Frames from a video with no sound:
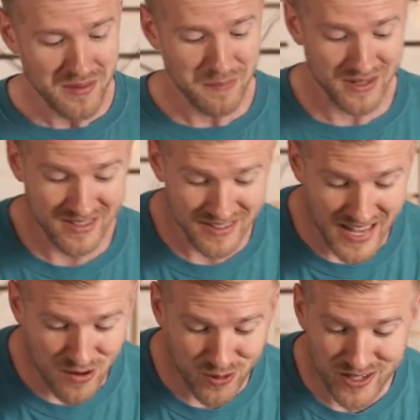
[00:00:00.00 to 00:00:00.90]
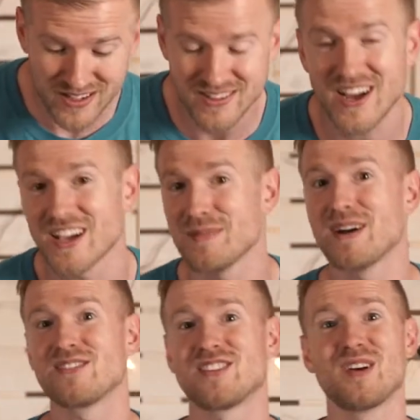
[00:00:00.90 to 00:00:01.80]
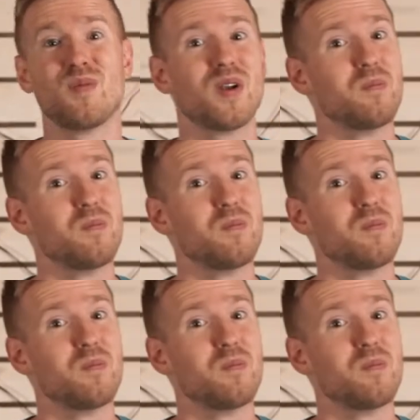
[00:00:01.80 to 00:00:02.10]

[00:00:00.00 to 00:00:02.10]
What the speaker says: But today we're going to talk about someone